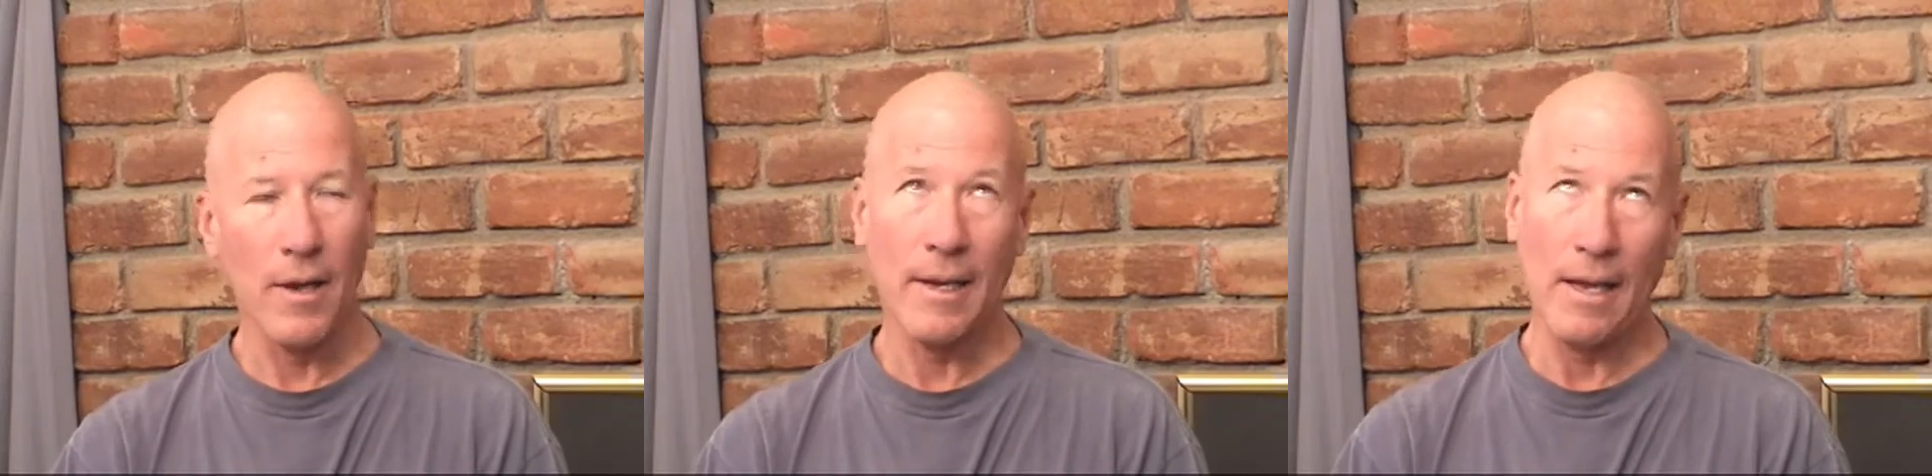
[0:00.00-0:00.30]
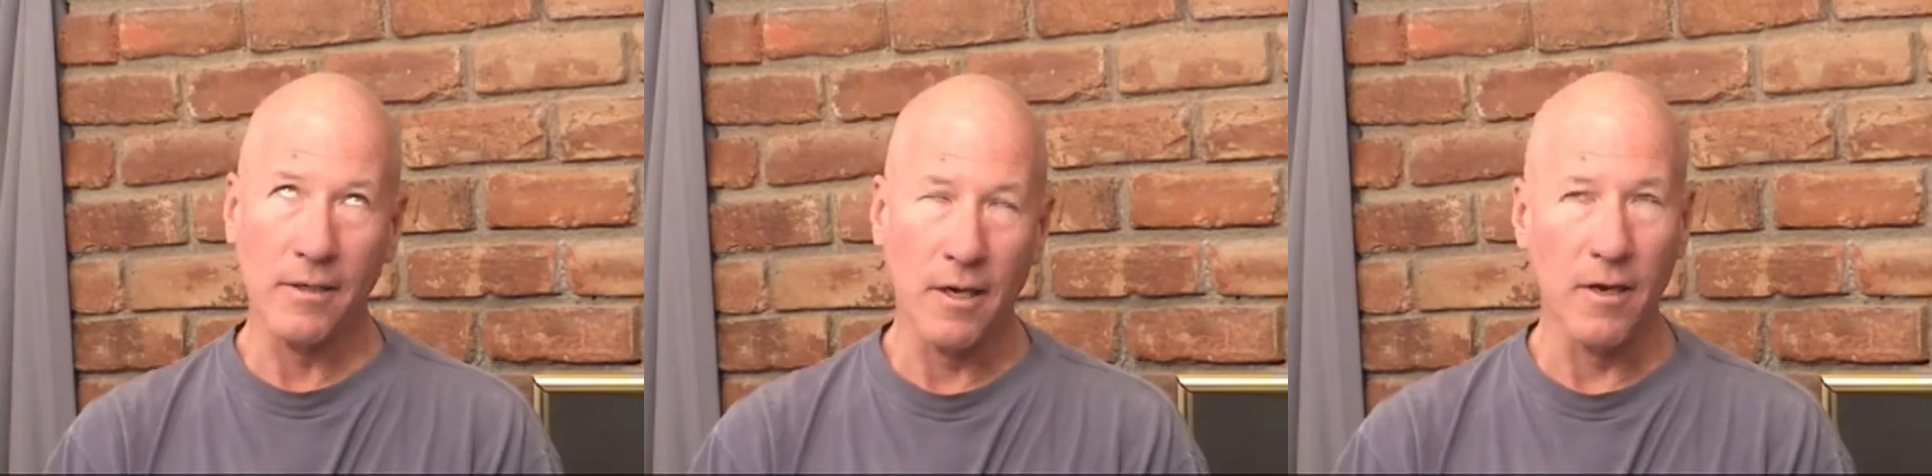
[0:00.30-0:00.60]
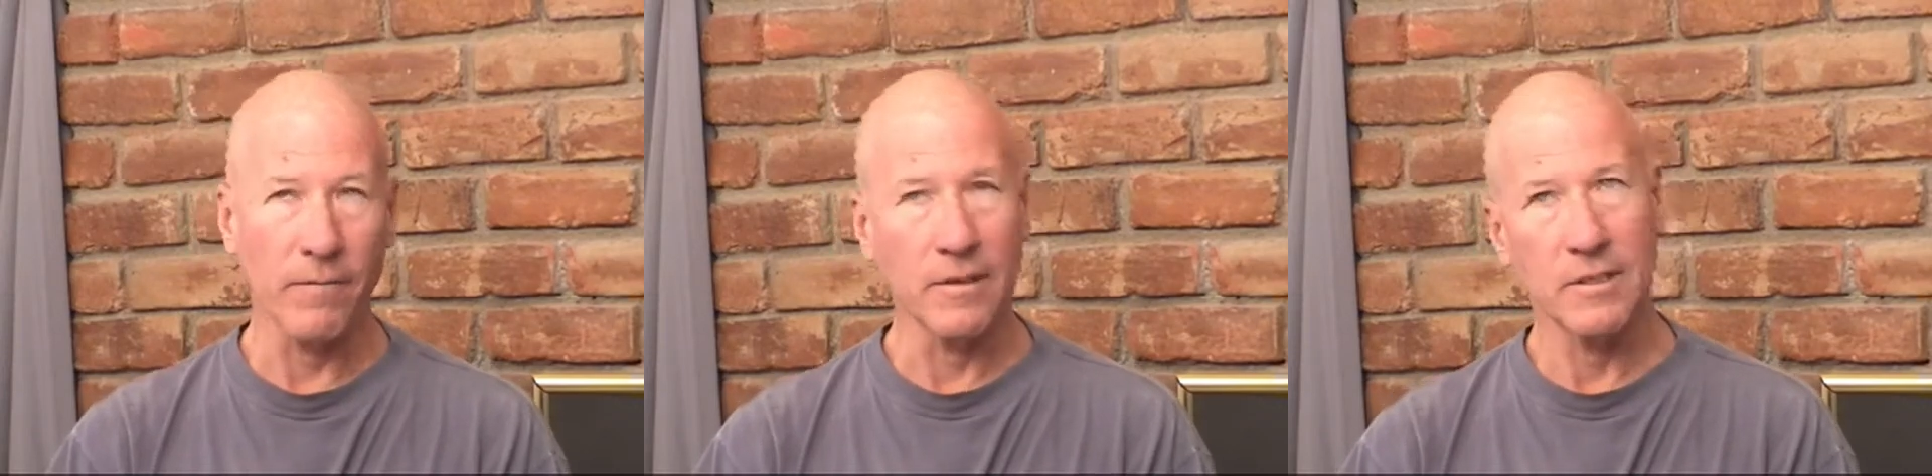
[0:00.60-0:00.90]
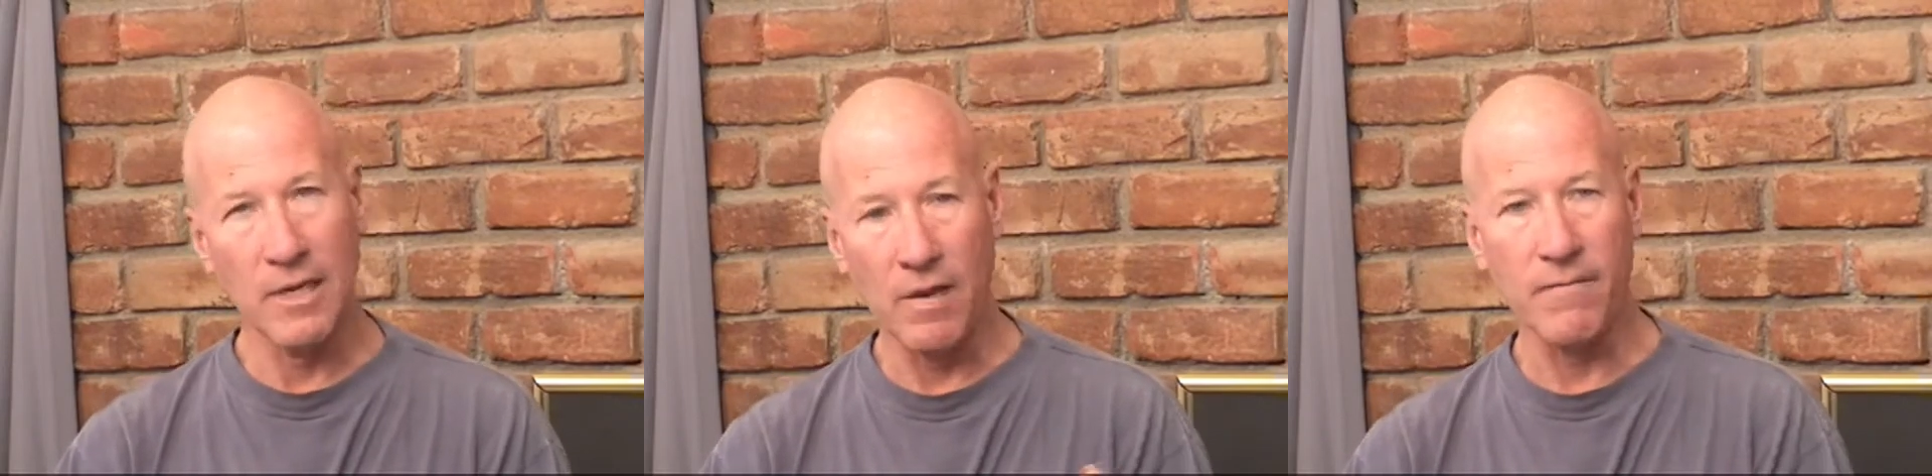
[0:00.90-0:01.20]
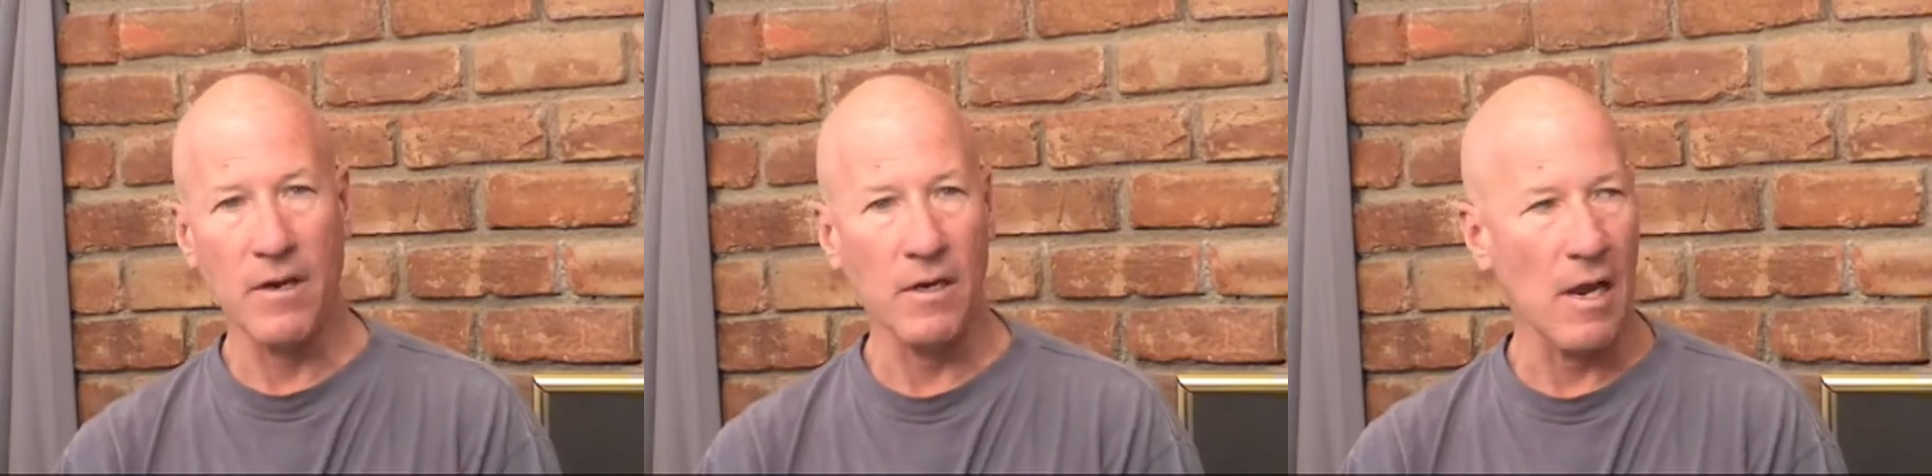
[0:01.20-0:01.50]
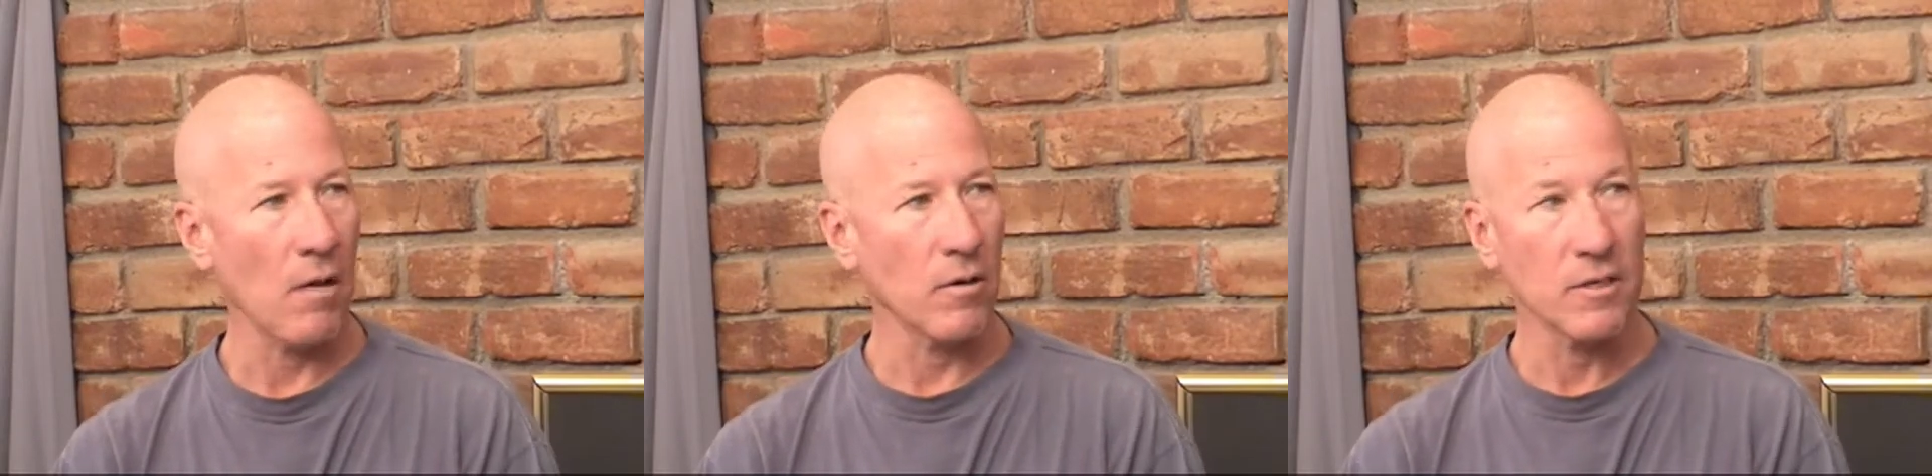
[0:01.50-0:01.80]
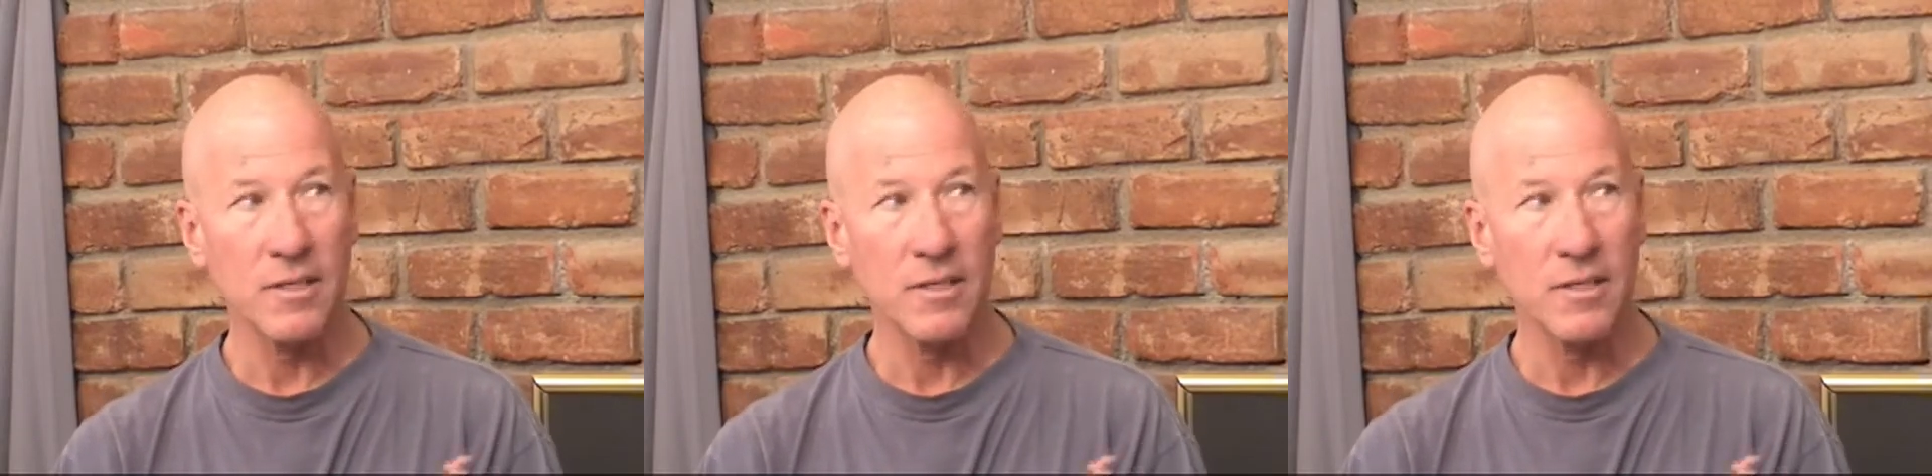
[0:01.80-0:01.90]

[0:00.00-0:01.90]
I can't tell you if it's 10 feet down or